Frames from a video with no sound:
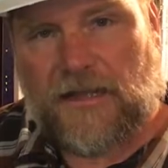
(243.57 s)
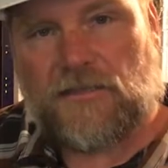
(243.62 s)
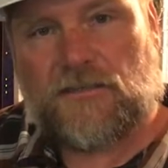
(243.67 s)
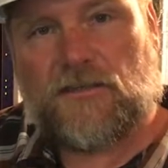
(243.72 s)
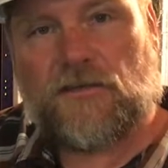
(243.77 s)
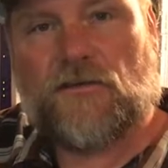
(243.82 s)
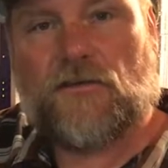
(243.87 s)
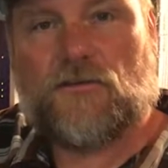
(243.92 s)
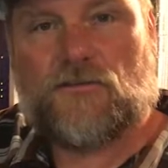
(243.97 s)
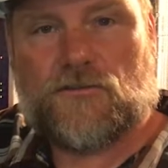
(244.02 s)
next
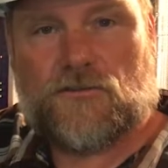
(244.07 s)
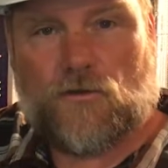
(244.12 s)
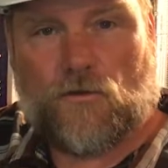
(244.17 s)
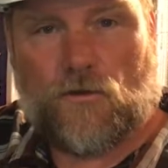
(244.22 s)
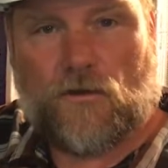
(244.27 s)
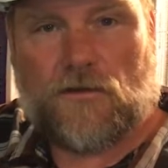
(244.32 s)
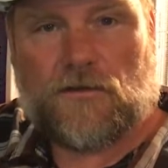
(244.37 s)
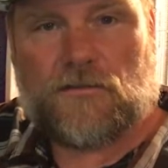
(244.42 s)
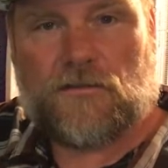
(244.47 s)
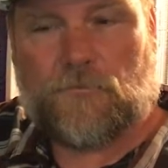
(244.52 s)
to those
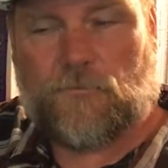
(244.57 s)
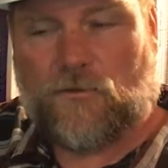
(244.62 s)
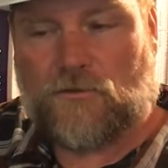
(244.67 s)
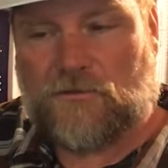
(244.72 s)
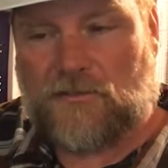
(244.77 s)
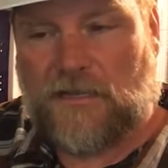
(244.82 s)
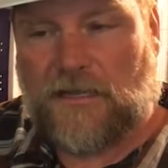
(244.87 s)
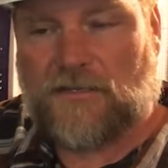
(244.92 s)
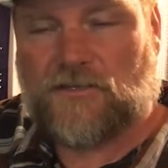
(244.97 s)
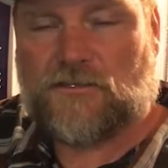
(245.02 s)
doors, and the
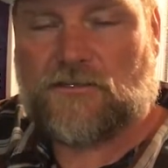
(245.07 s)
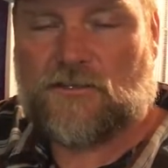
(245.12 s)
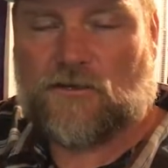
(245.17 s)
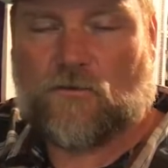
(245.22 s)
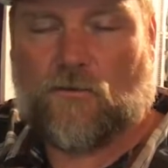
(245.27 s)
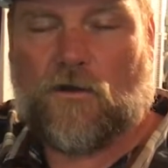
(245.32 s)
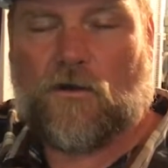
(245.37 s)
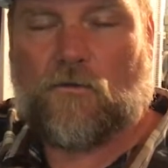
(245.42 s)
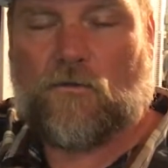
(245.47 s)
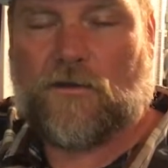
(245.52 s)
pull stations are
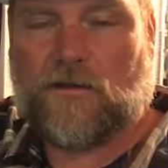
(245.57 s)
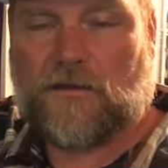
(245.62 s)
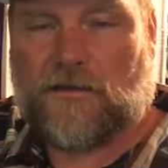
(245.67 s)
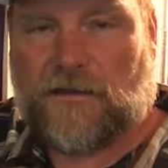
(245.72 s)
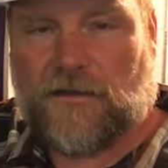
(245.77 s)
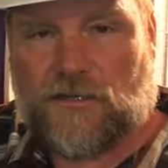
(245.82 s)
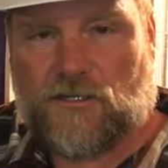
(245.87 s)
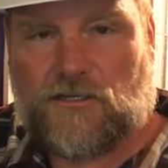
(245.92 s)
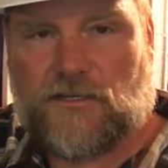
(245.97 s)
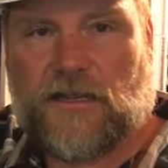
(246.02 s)
what would
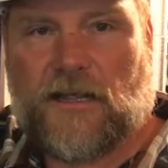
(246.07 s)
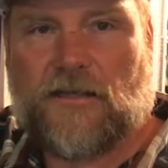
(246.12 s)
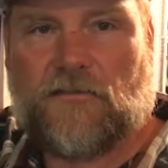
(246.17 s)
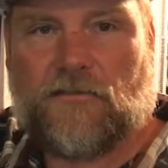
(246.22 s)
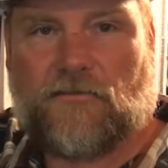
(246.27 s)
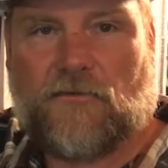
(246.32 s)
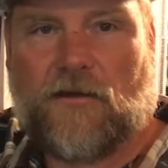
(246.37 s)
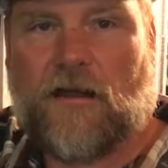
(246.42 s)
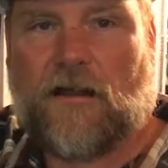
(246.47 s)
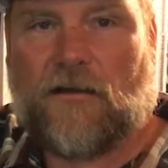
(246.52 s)
initiate
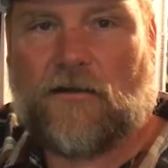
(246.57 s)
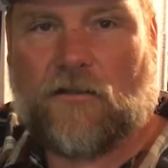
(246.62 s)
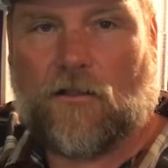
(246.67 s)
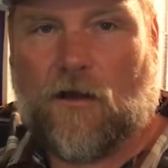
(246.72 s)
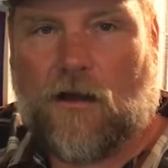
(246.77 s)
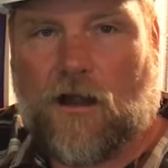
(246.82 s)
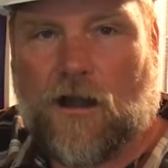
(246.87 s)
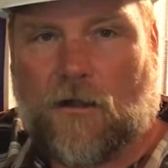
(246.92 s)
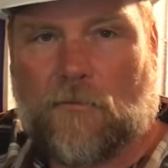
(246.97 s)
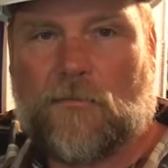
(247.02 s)
the fire
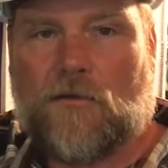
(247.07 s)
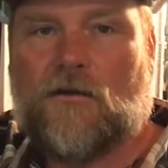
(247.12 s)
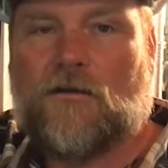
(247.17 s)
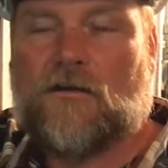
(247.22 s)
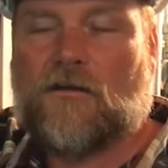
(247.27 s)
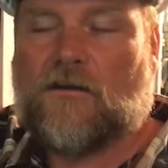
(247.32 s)
alarm